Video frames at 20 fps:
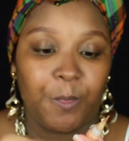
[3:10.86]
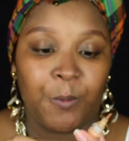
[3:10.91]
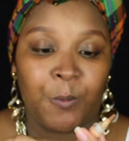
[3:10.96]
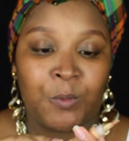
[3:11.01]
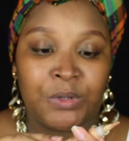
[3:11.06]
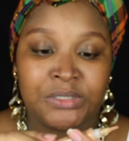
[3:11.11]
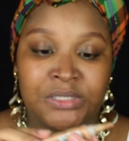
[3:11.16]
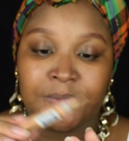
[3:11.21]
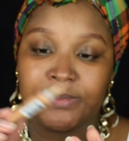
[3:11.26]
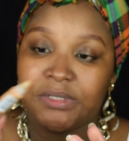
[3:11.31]

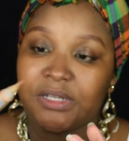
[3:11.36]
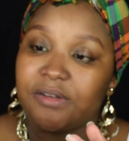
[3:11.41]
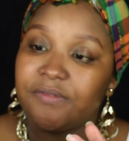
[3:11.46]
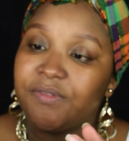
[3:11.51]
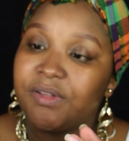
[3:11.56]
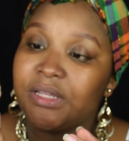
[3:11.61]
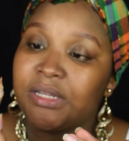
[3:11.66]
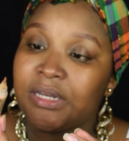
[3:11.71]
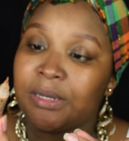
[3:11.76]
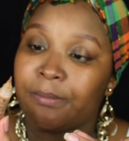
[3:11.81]
Once I'm done
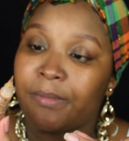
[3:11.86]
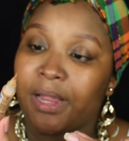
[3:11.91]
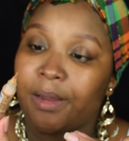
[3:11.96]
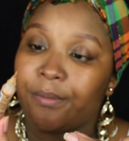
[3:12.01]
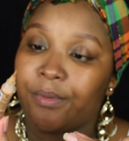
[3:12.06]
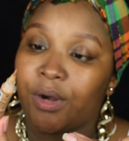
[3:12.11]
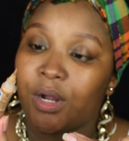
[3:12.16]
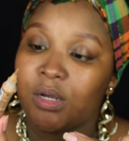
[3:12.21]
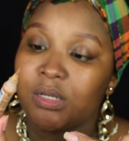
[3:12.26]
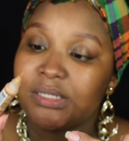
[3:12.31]
filling in my
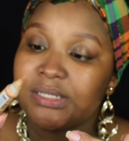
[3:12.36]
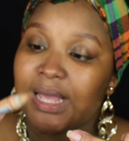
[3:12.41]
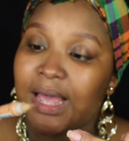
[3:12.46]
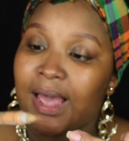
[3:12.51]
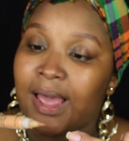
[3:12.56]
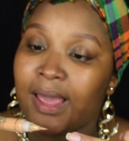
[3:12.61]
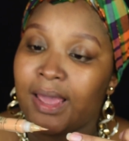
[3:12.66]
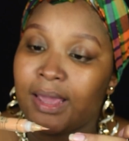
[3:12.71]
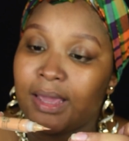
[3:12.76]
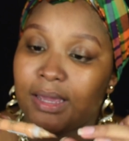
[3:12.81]
brows,
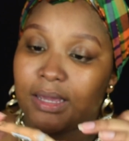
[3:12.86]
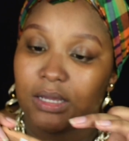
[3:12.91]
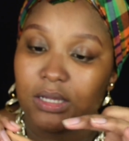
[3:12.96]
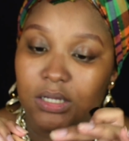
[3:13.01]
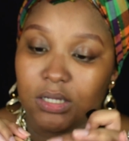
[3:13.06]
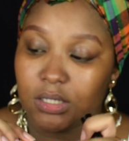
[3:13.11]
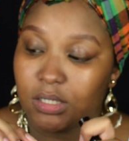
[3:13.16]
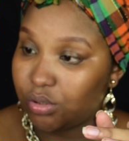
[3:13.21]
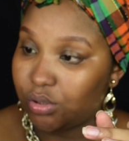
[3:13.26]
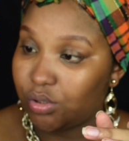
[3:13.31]
I
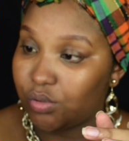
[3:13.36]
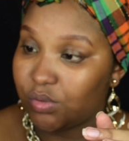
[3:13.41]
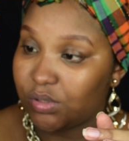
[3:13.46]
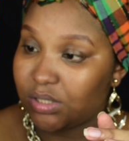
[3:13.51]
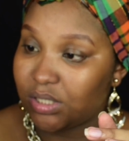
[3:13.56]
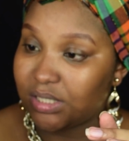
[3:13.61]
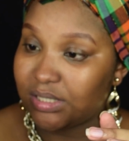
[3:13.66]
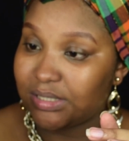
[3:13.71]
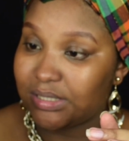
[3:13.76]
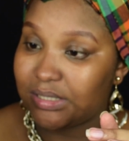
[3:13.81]
use
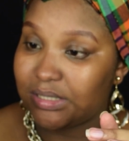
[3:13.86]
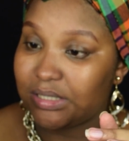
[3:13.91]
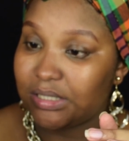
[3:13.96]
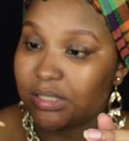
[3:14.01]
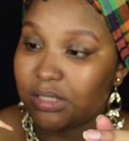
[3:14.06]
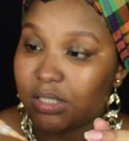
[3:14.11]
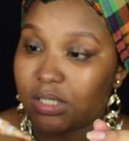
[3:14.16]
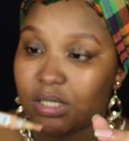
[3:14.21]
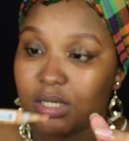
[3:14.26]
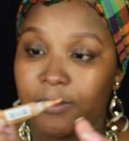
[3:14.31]

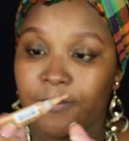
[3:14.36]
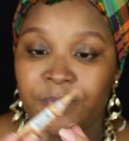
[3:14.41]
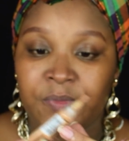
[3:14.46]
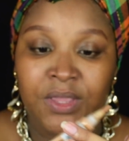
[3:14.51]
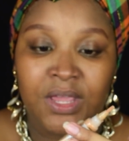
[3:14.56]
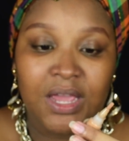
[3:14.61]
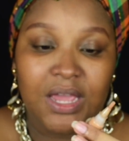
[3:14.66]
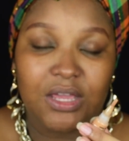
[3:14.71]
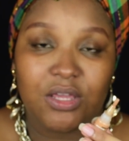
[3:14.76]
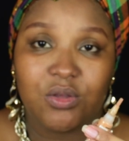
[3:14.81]
concealer.
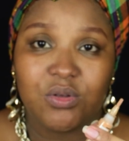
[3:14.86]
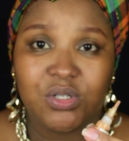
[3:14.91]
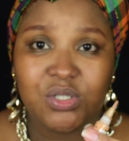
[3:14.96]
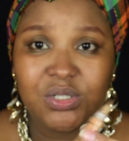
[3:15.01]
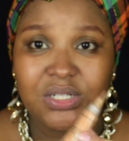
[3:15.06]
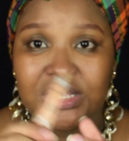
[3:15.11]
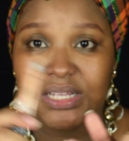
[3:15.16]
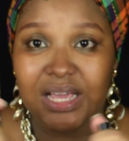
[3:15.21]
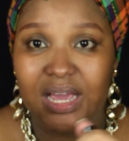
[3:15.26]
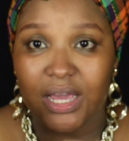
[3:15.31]

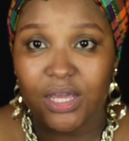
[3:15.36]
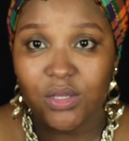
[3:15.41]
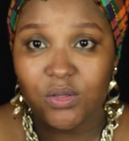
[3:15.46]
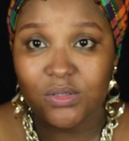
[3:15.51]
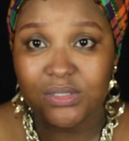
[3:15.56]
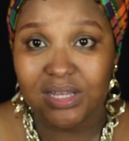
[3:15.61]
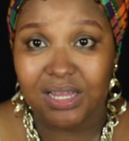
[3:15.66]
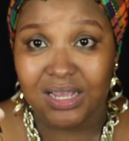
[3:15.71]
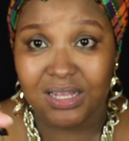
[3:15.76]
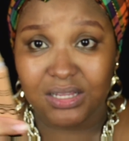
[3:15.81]
Usually I
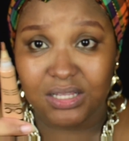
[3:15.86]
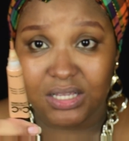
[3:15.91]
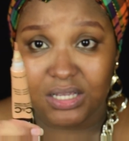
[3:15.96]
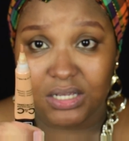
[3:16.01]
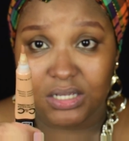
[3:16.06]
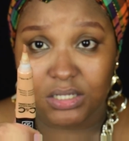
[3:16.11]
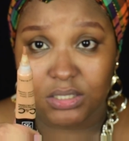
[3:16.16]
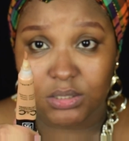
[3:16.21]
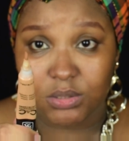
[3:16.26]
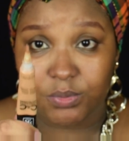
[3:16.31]
use LA
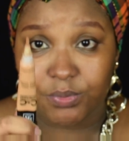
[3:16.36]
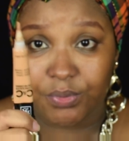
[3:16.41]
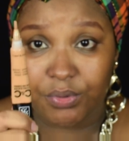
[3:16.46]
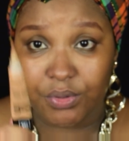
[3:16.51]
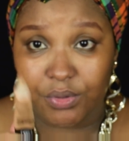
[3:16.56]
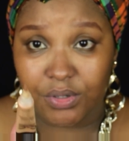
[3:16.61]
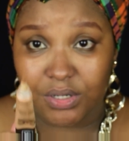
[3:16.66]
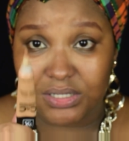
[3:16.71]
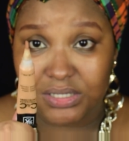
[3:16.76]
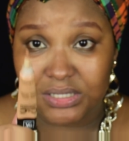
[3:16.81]
Girl
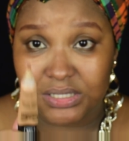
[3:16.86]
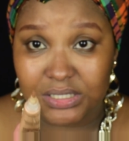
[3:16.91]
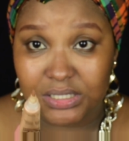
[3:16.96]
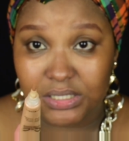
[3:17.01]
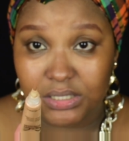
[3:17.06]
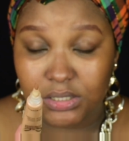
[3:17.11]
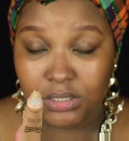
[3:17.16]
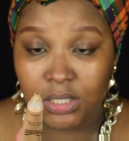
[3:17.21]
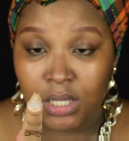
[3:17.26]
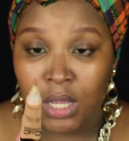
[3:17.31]
Pro
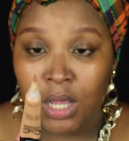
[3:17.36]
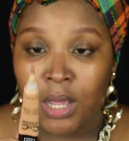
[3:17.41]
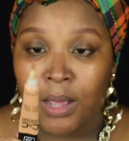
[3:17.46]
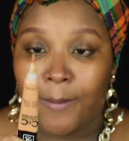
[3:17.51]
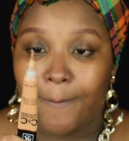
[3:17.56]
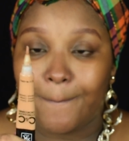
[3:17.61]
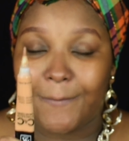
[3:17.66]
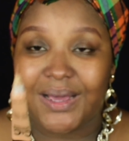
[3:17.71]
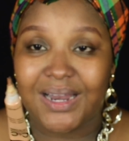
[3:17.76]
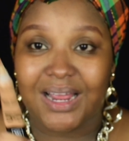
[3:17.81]
Conceal,
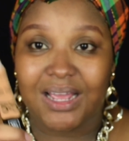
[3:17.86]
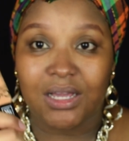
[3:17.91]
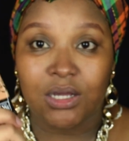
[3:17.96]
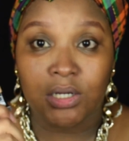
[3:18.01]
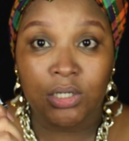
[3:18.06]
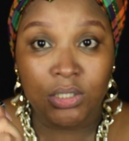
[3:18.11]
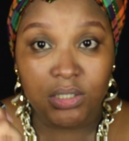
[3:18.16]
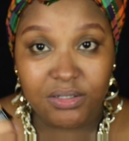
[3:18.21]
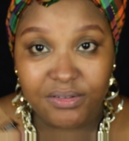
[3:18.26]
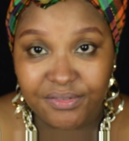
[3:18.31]
but I
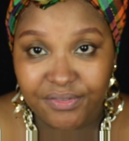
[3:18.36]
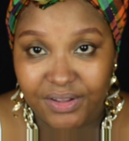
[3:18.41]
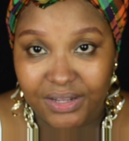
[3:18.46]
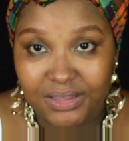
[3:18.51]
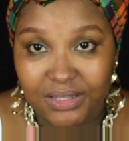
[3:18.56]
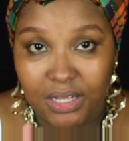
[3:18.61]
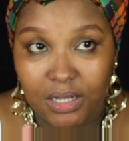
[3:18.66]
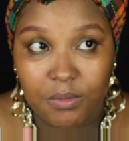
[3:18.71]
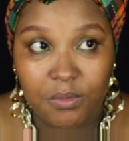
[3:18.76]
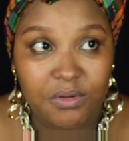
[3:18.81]
couldn't
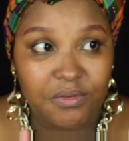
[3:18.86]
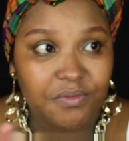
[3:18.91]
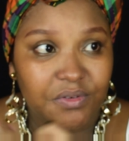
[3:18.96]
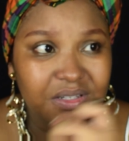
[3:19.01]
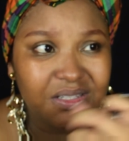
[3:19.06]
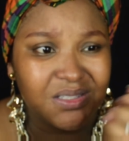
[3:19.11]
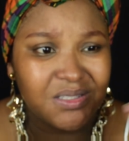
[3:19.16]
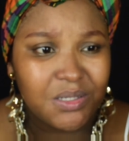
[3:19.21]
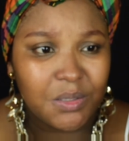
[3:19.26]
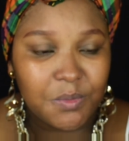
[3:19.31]
find that one for
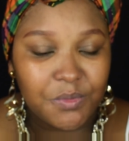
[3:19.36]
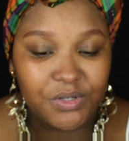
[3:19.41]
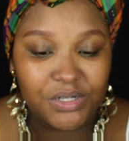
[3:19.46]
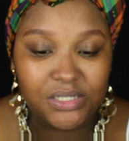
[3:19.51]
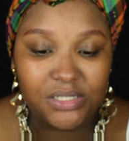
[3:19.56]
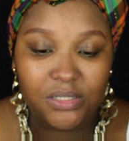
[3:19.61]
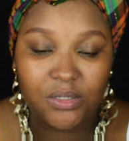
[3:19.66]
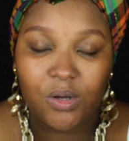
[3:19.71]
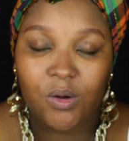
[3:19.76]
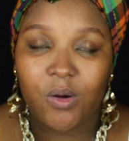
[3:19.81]
some
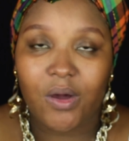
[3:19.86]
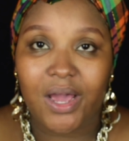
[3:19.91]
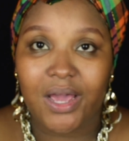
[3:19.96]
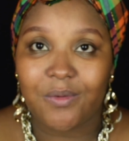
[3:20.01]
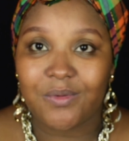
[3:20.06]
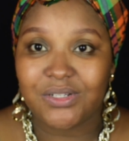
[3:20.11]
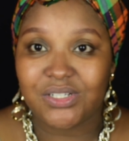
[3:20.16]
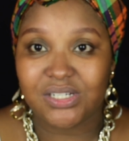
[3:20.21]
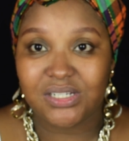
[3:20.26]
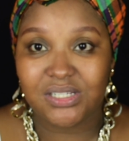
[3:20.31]
reason, or I
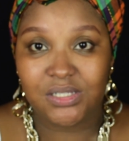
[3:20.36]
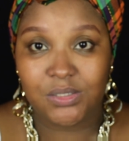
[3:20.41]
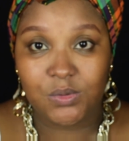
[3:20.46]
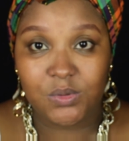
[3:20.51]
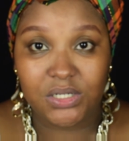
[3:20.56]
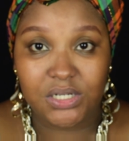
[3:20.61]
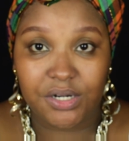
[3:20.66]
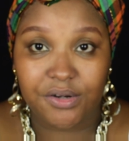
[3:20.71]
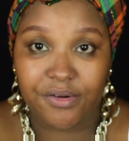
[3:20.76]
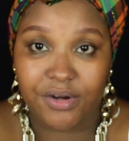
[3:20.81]
was just too
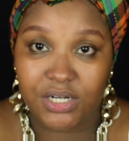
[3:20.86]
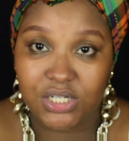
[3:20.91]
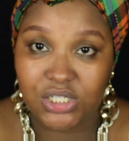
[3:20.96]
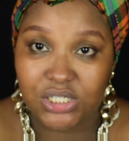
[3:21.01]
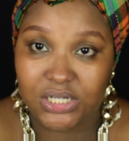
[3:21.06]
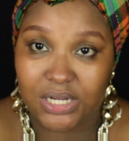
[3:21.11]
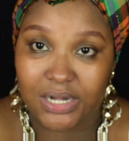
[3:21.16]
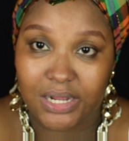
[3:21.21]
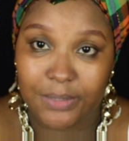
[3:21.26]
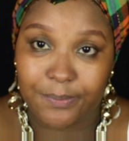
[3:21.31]
in a rush
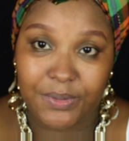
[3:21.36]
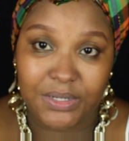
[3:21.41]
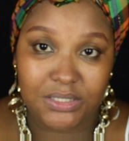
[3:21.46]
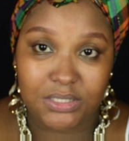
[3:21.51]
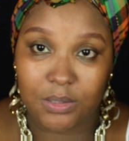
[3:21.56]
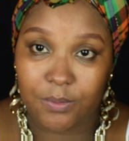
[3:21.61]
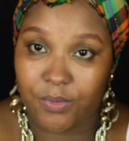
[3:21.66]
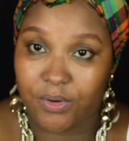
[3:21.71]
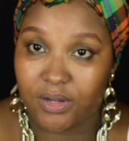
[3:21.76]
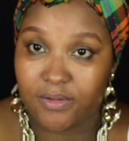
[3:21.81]
and I picked
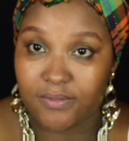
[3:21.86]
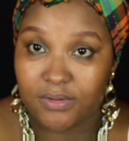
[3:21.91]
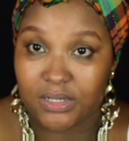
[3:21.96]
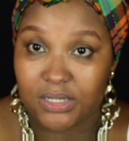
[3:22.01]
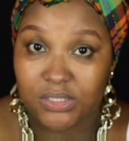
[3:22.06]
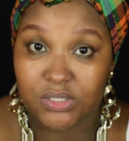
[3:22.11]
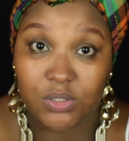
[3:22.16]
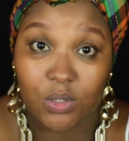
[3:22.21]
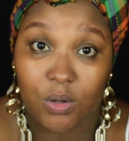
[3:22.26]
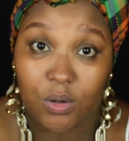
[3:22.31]
up whatever I
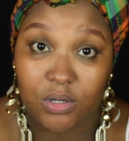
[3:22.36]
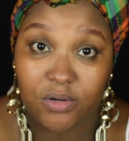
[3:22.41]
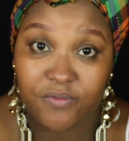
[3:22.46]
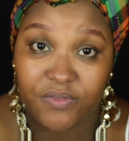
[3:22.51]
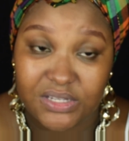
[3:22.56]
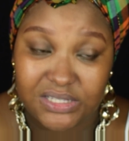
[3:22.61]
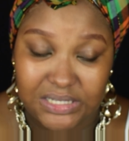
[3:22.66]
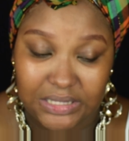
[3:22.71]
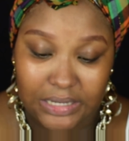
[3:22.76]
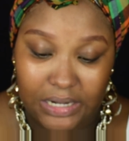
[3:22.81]
saw, the
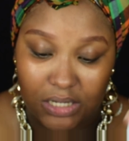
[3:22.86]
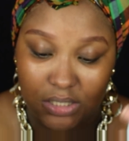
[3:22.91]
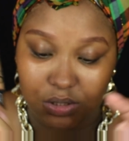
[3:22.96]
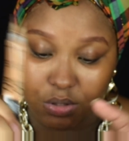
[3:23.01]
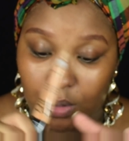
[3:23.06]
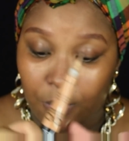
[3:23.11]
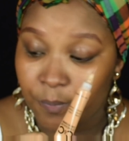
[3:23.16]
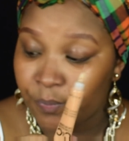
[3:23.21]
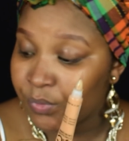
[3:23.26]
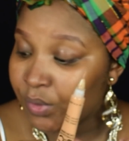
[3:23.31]
first thing that I
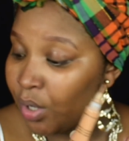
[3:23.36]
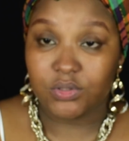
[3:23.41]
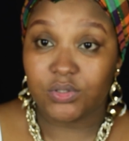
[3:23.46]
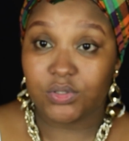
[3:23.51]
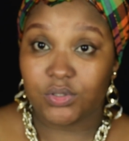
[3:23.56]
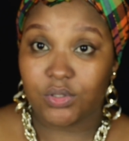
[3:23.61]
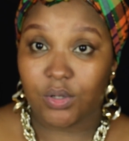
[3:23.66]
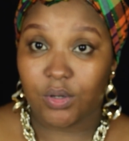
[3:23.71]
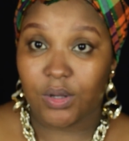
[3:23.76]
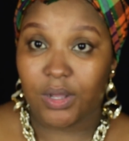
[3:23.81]
saw.
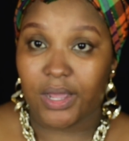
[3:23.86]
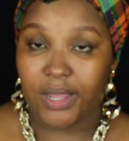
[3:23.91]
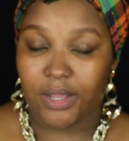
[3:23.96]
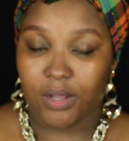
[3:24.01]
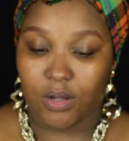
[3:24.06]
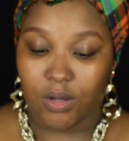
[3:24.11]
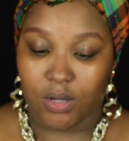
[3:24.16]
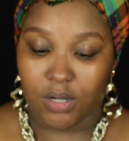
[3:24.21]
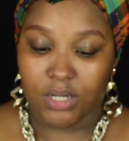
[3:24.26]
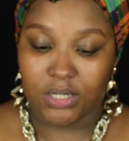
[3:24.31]
So I
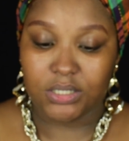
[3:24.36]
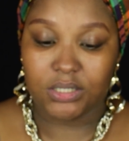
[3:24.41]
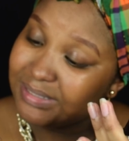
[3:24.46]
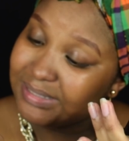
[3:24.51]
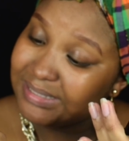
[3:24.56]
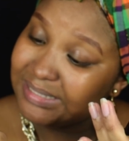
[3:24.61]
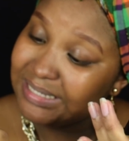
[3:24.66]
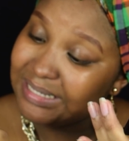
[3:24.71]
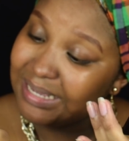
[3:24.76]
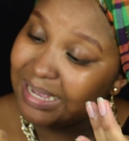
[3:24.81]
got
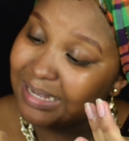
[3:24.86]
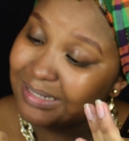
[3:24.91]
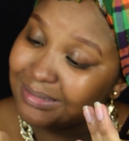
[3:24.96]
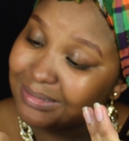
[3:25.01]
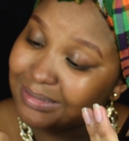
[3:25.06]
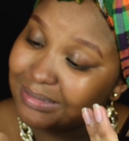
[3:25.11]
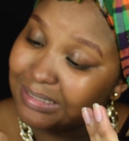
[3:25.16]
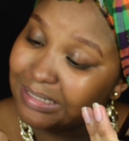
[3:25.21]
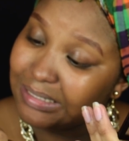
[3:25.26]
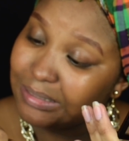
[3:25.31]

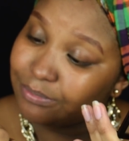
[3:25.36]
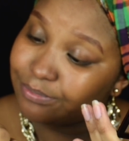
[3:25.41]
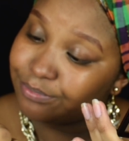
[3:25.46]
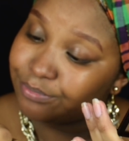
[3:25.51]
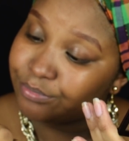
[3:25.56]
C&C.